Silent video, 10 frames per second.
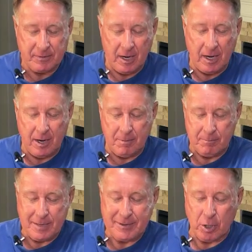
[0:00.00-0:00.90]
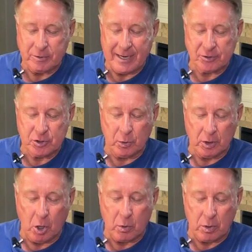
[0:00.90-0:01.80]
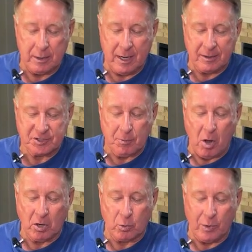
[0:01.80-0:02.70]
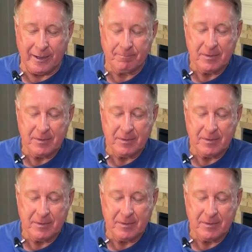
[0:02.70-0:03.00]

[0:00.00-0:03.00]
Maybe go down to a smaller one.